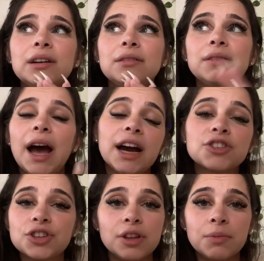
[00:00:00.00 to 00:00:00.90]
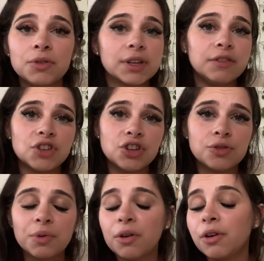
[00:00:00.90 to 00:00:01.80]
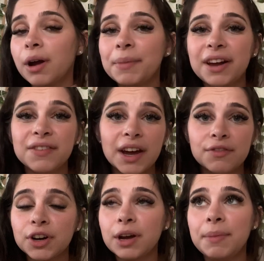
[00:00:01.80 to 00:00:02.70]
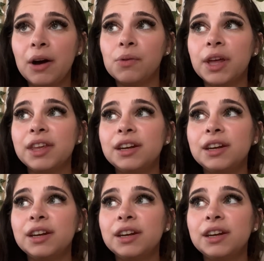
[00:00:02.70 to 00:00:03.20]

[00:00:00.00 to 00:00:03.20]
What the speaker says: actually the most life-changing program I've ever come out with.